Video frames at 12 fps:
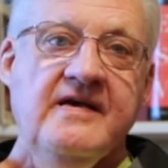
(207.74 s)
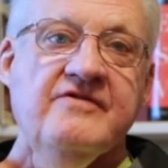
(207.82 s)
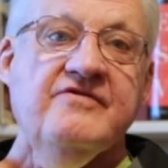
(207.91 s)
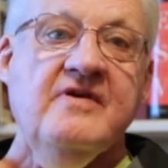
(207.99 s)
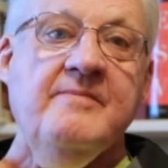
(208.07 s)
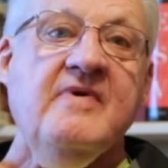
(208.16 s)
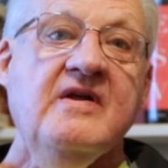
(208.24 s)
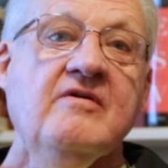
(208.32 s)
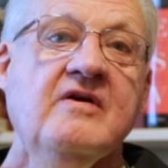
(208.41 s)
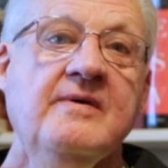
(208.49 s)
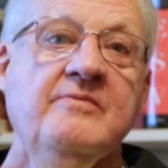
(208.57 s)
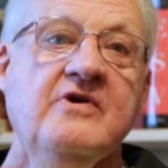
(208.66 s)
Somebody
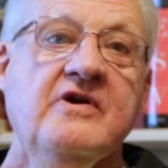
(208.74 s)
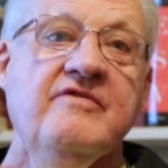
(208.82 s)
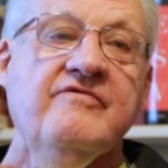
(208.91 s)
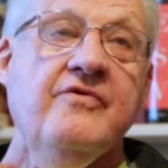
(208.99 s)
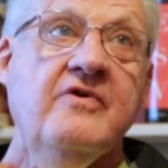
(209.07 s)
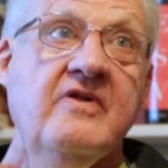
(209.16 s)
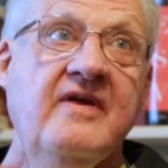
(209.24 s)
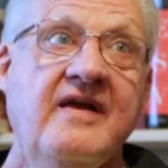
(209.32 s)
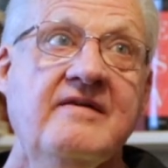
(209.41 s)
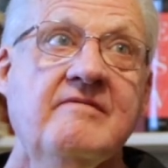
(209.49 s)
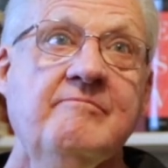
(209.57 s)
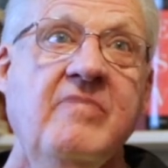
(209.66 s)
will come looking for you.
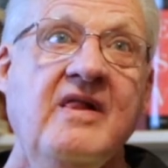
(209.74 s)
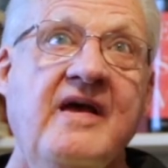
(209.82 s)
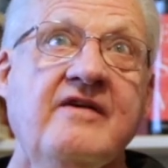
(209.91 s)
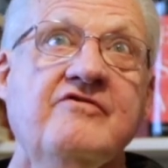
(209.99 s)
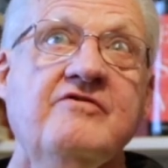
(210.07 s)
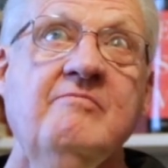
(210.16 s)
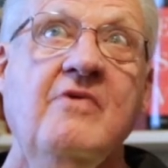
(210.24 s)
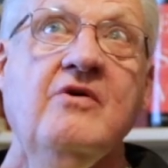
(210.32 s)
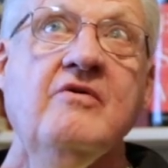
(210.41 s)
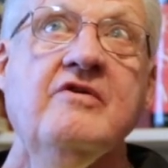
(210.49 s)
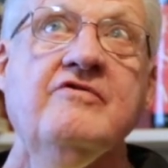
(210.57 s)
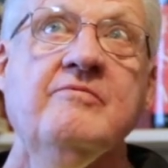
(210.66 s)
That black
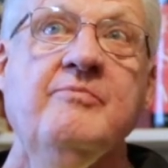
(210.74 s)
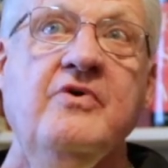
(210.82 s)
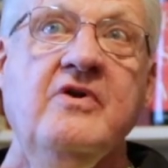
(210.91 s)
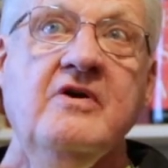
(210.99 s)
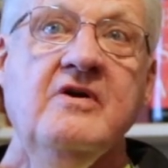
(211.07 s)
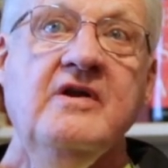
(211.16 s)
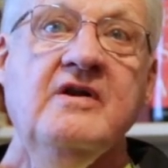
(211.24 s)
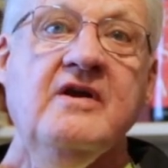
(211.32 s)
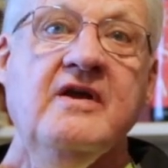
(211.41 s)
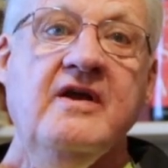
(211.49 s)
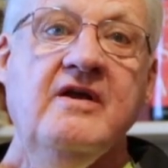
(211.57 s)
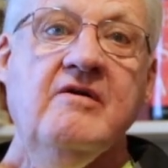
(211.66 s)
smoke is a pretty good
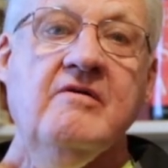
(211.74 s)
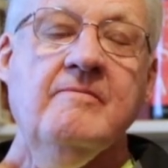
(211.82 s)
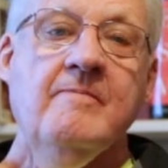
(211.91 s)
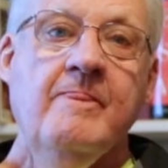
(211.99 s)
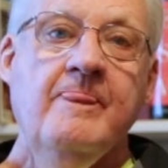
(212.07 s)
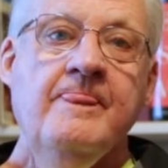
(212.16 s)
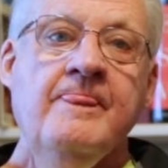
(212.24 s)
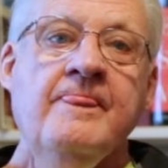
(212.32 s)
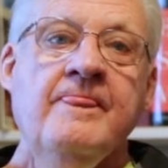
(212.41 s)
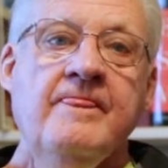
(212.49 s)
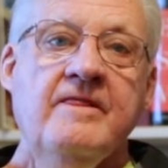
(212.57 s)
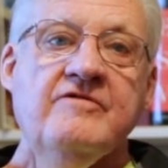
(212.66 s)
indicator
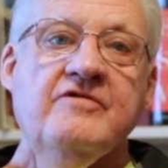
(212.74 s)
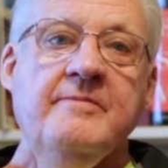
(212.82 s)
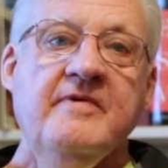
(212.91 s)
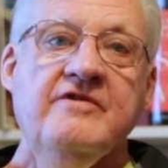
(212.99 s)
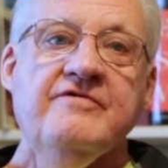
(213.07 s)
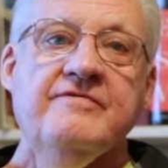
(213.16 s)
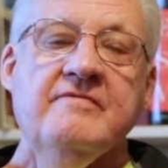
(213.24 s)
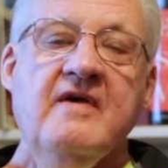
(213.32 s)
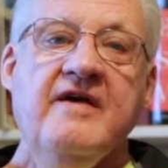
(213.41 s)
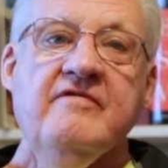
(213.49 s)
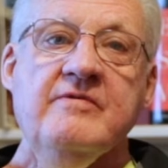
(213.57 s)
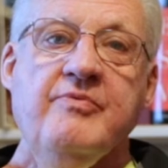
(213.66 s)
that somebody's
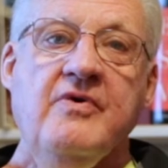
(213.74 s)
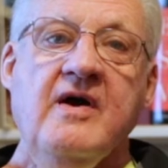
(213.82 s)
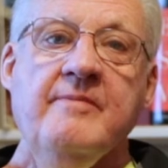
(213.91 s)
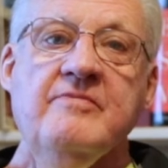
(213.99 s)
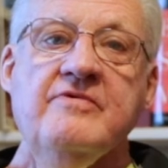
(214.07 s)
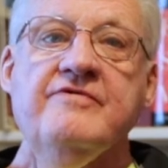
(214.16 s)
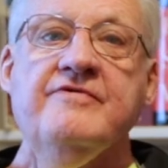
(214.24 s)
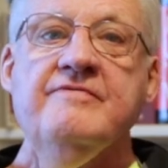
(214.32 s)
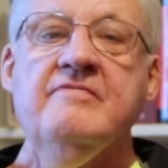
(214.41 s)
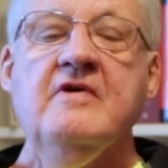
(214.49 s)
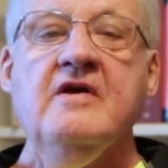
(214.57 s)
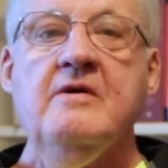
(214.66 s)
having
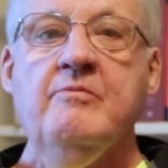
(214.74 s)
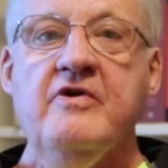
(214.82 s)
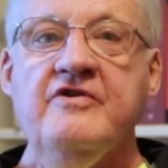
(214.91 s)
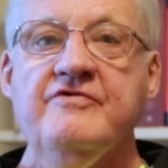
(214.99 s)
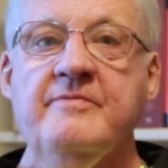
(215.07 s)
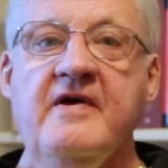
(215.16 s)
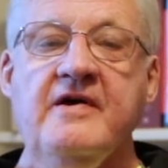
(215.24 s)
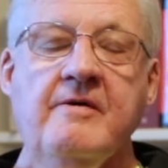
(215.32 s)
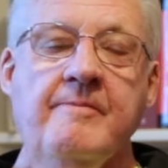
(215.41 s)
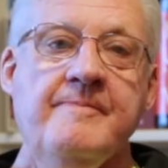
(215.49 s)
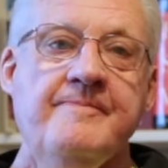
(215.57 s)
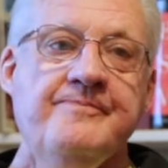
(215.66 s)
problems. They're going to bring some
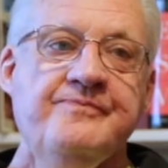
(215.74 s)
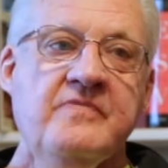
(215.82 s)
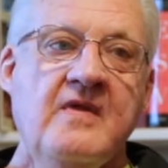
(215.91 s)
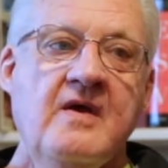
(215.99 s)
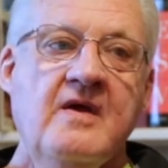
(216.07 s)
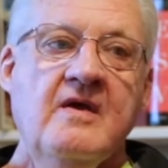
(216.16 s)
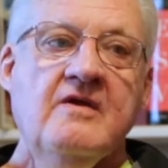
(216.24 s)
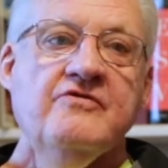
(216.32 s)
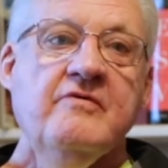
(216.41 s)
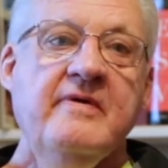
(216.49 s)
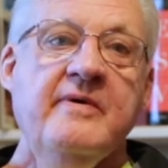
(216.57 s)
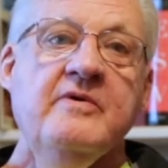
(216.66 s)
help.
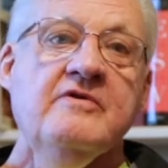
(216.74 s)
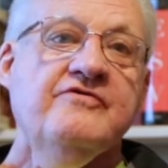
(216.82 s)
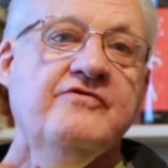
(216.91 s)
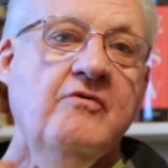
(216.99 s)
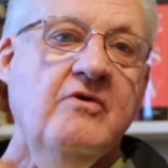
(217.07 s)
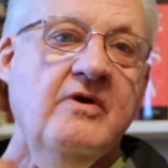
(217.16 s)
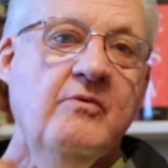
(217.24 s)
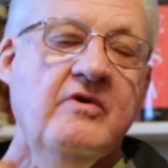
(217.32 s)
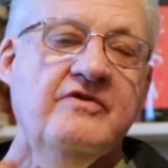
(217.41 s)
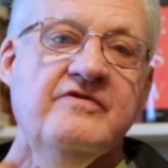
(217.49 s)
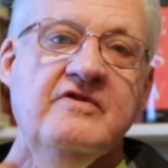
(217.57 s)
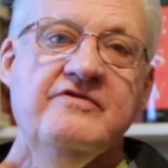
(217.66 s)
So anyway, the story
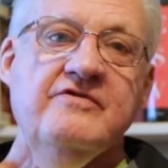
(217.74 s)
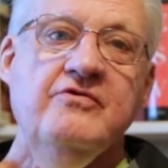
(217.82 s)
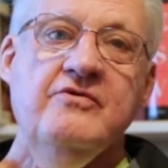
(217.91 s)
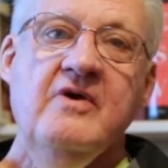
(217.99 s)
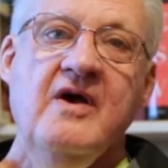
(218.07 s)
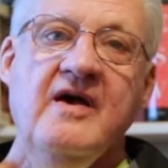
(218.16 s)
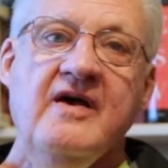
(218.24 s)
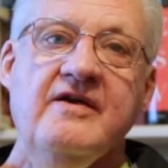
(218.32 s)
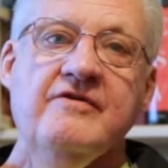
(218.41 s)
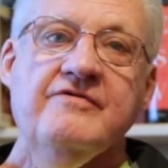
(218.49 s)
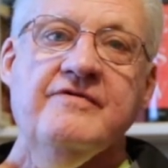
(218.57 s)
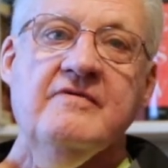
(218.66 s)
was these two
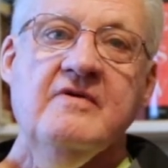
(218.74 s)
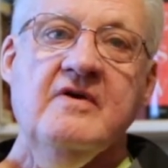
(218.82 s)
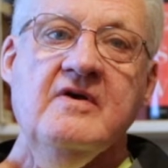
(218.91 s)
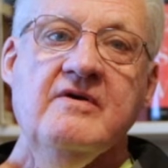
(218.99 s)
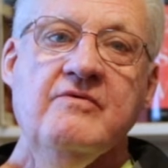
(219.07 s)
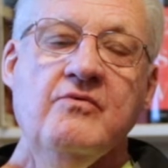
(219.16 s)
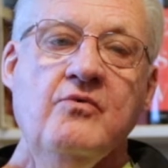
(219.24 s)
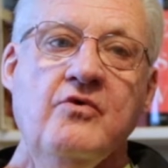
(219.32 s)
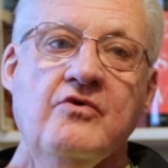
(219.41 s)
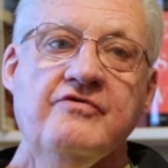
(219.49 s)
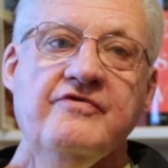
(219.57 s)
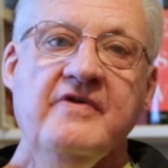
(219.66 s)
guys
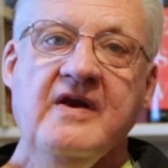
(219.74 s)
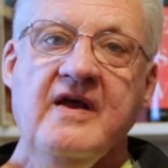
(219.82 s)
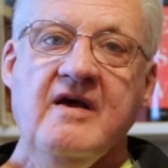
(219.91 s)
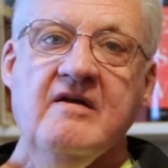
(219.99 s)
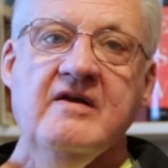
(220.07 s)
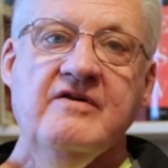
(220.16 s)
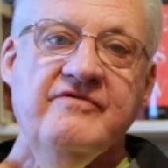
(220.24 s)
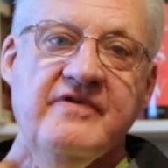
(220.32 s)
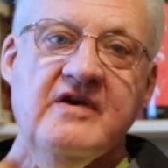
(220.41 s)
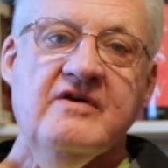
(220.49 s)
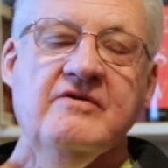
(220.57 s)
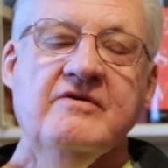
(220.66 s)
were sent out in a
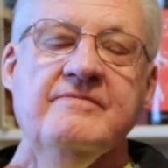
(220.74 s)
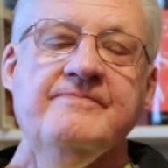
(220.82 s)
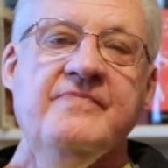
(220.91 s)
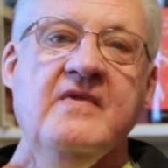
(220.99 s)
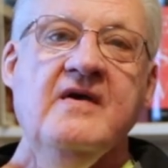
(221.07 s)
vehicle